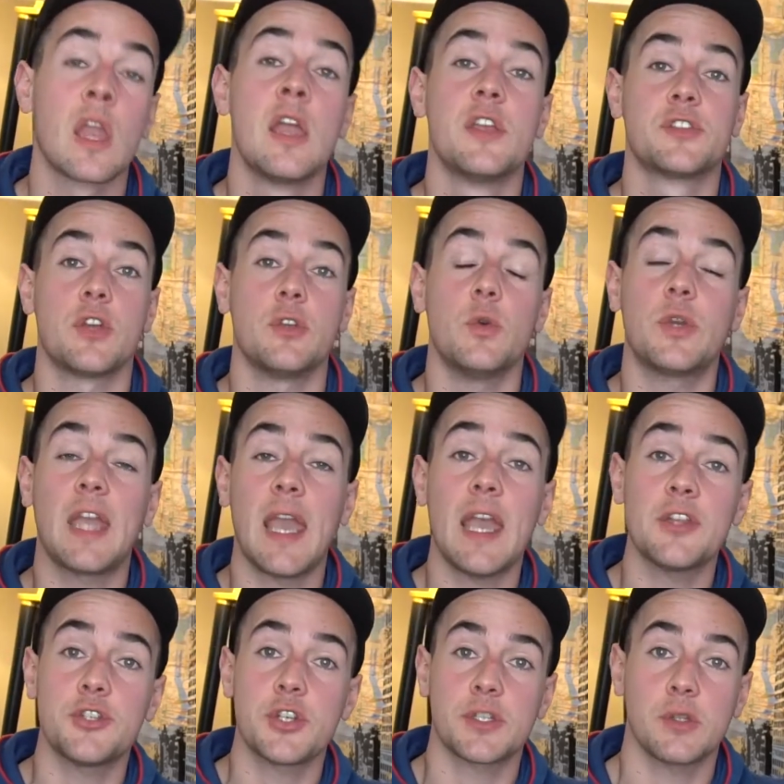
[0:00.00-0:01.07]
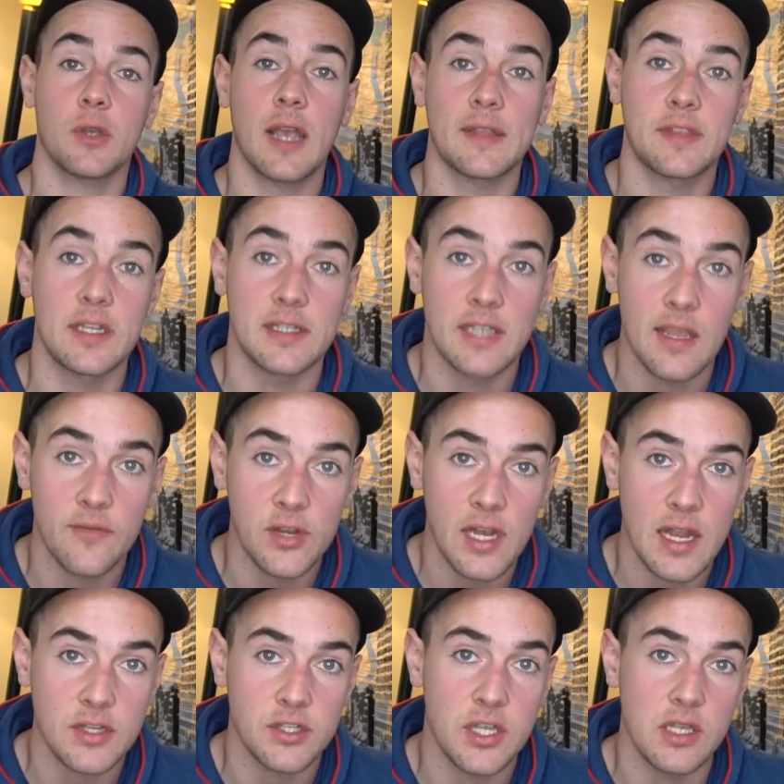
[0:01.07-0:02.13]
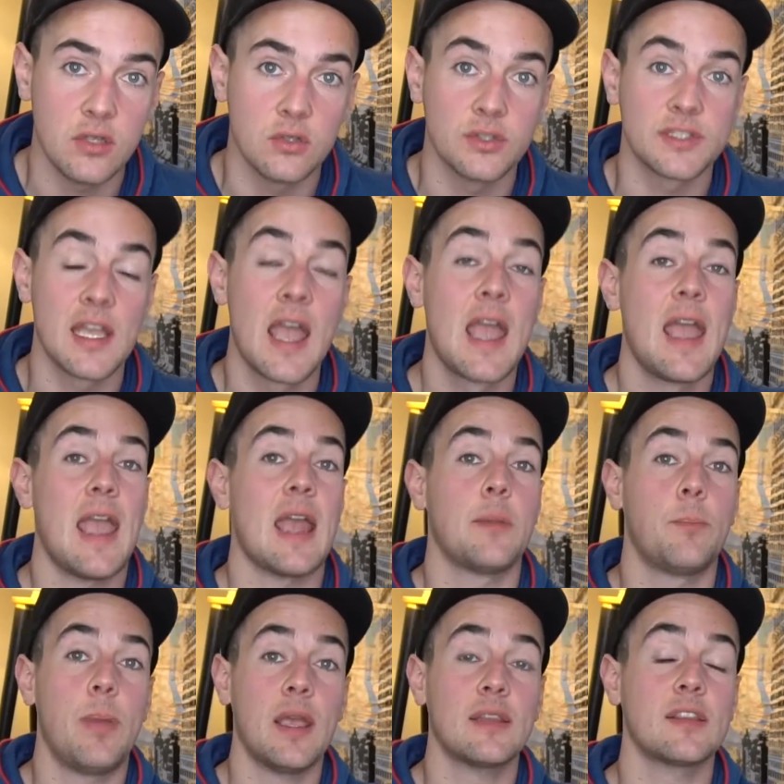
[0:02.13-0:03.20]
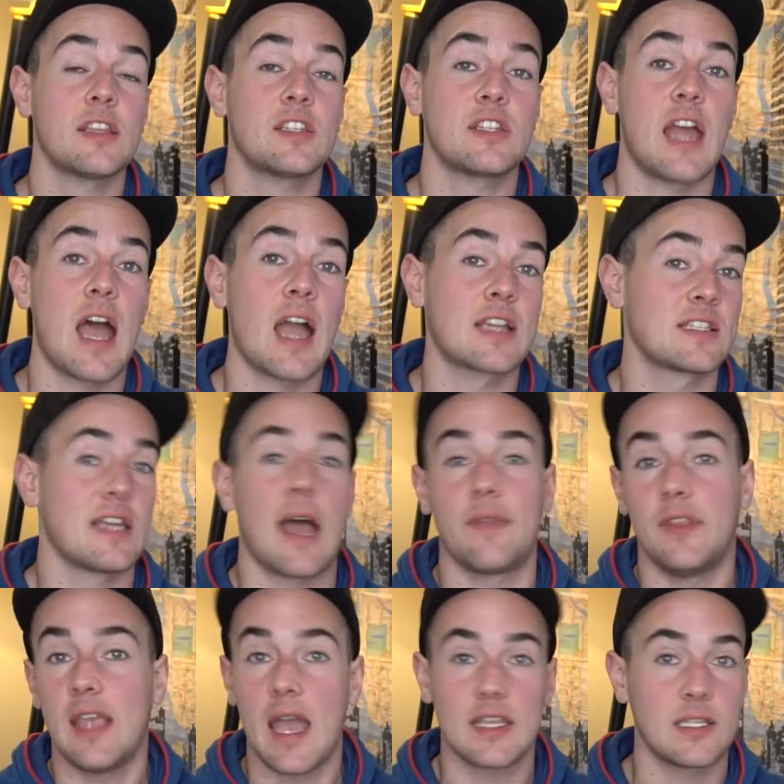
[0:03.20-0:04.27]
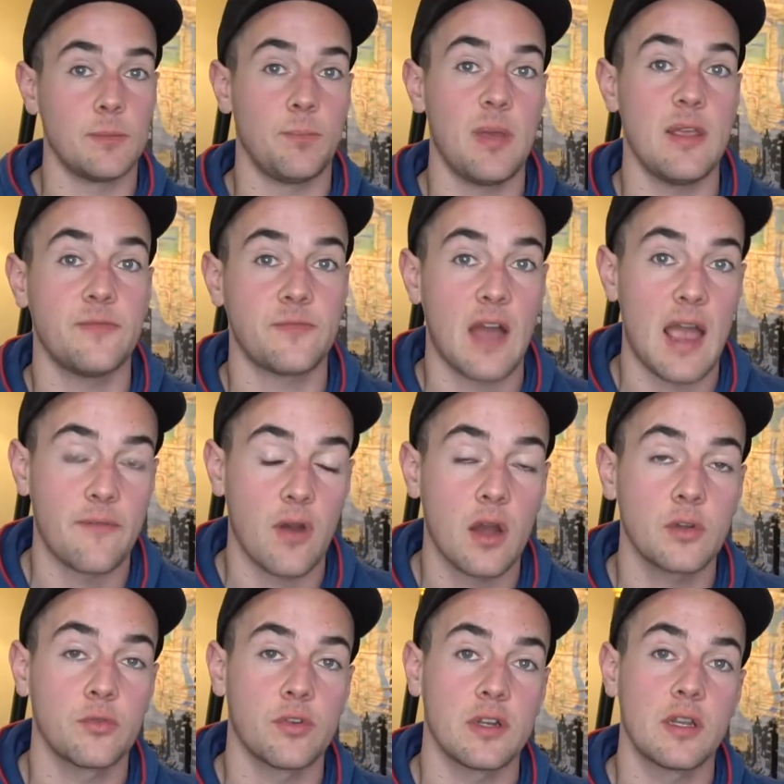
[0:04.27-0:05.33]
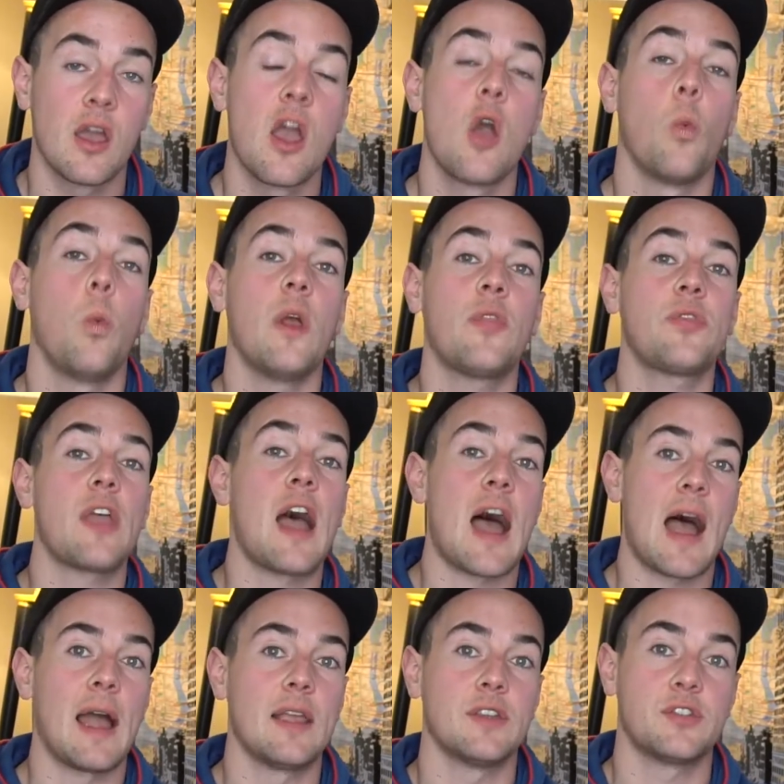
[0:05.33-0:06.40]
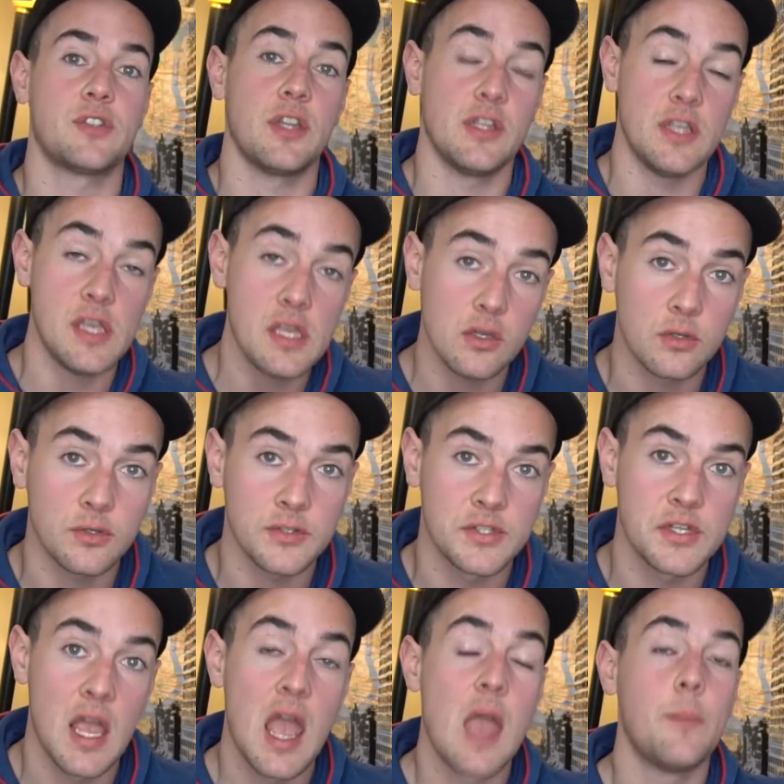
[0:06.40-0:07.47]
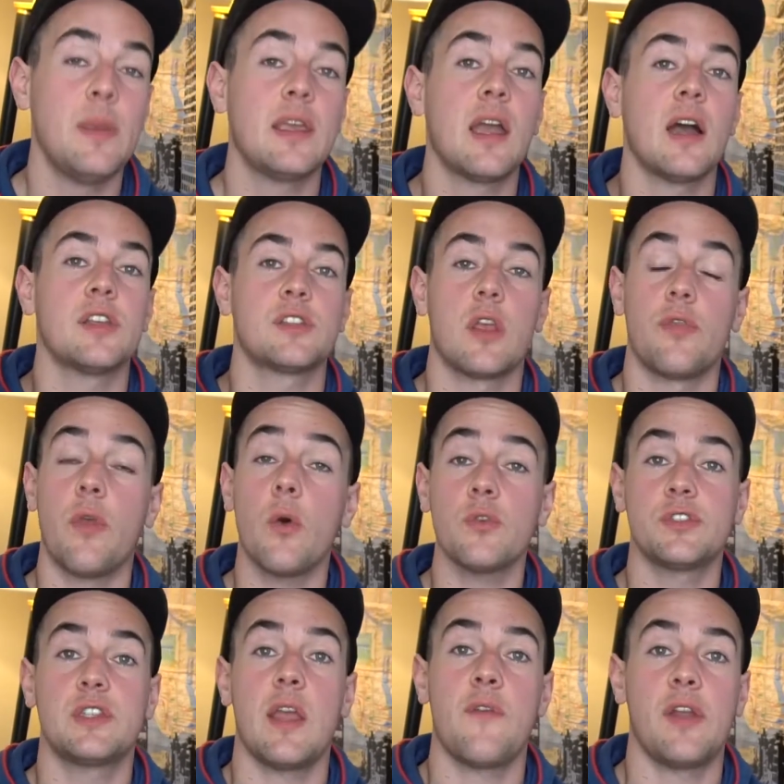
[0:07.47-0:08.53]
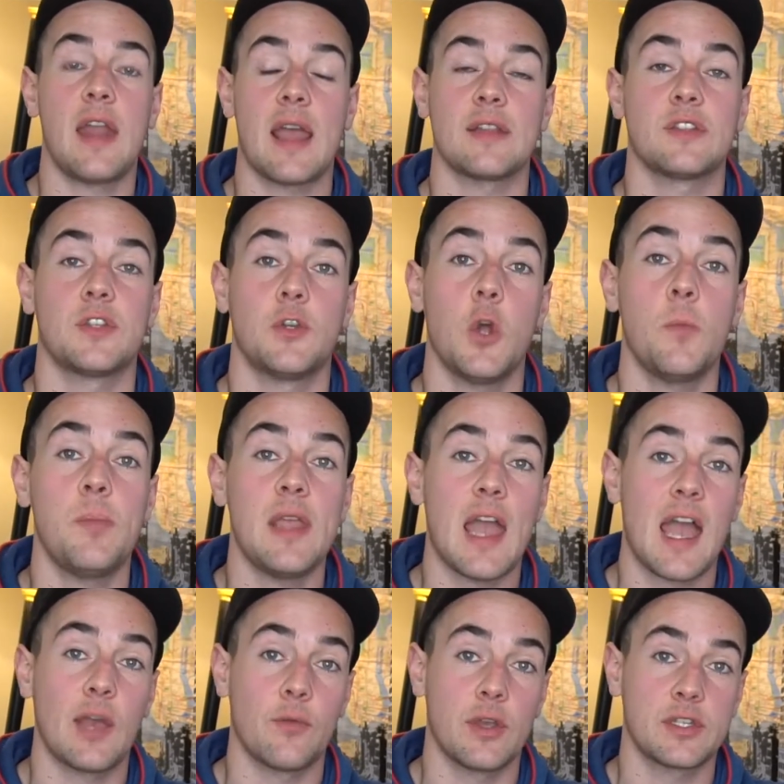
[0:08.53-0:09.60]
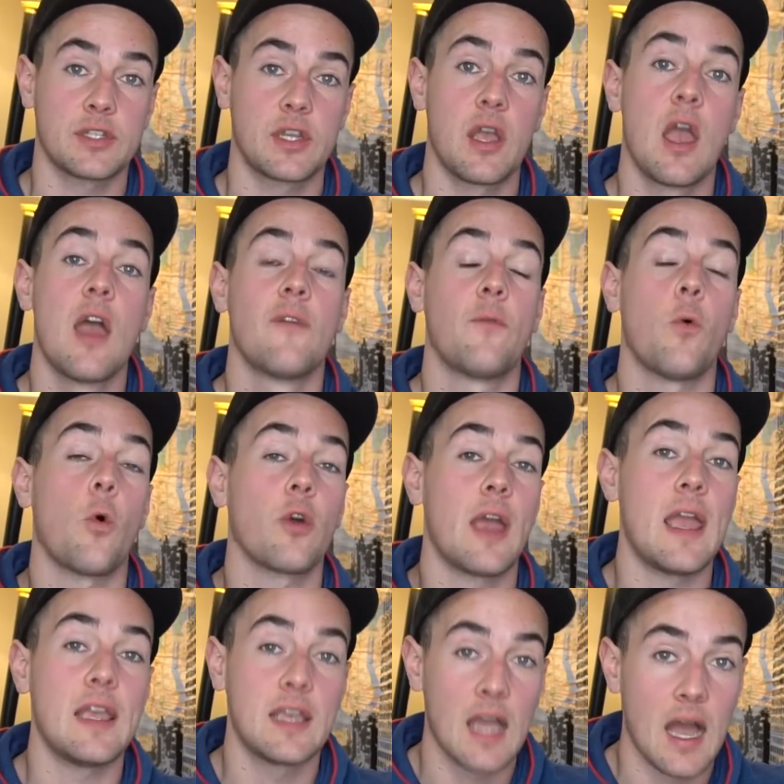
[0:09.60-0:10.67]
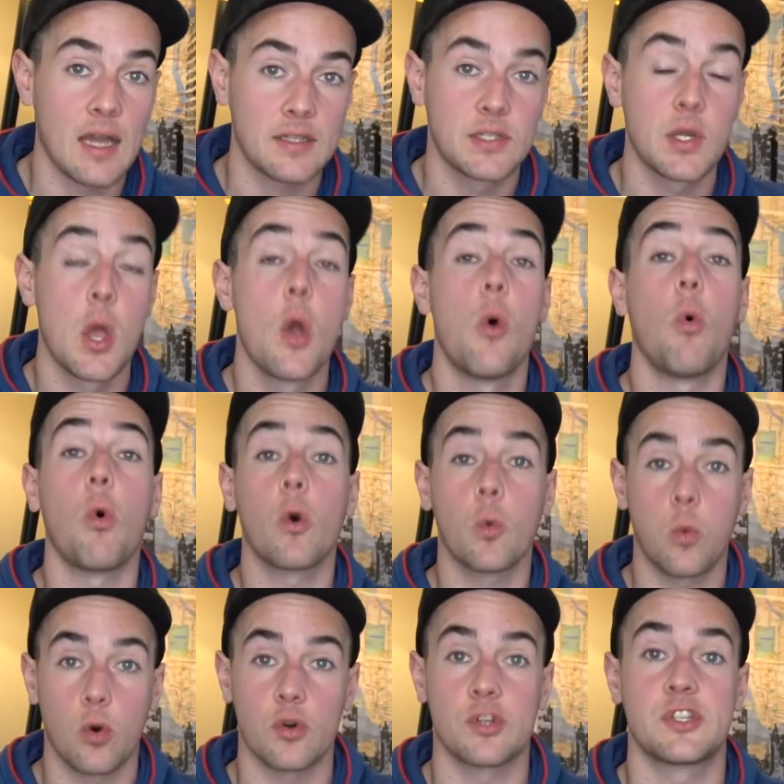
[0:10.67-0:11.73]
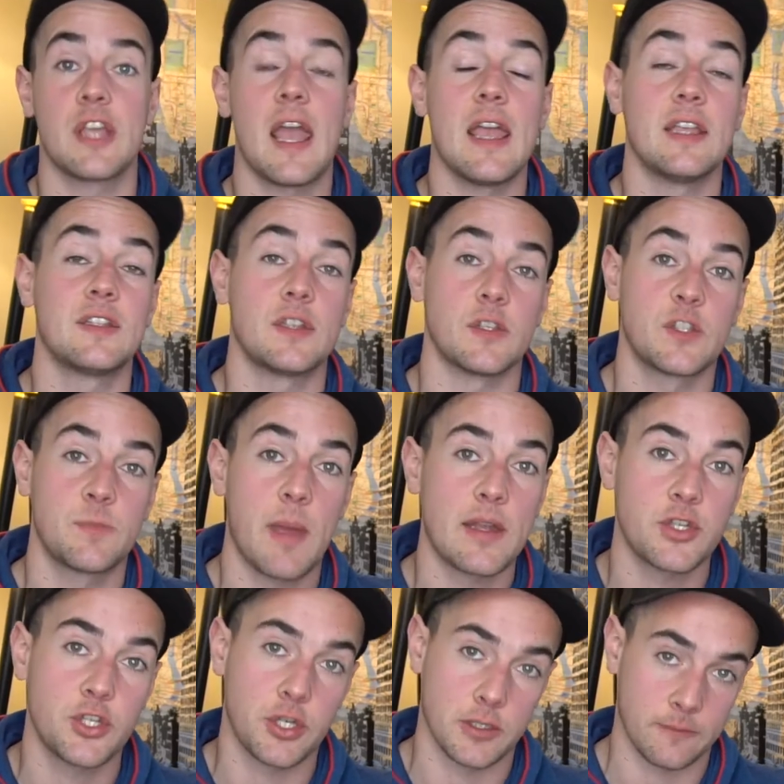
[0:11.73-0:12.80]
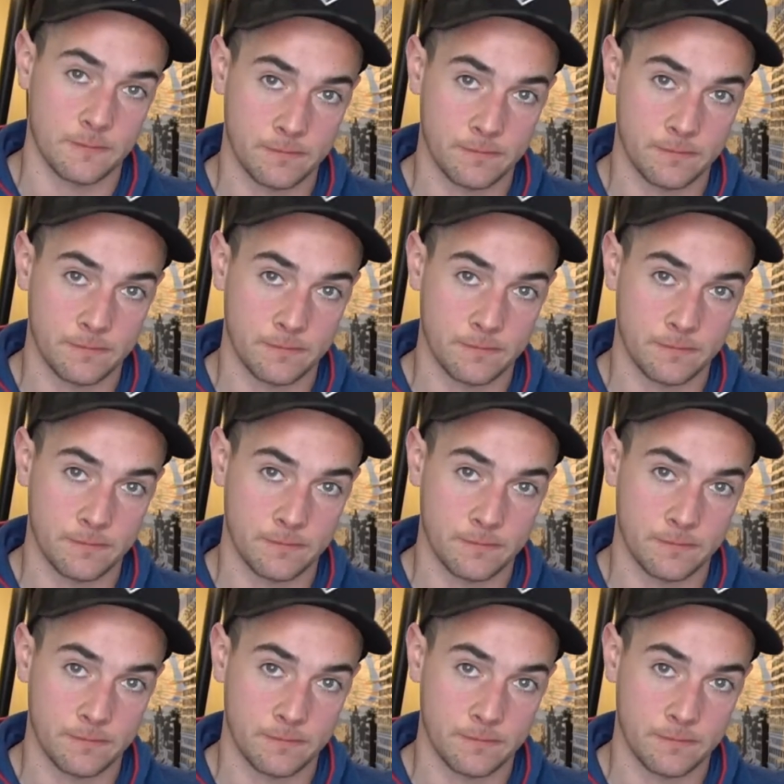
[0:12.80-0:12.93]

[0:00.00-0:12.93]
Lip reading: So you can't just look at the dividend yield and pick the stocks on the S&P 500 with the highest yields, because those dividends could be at risk for a cut or worse, a suspension.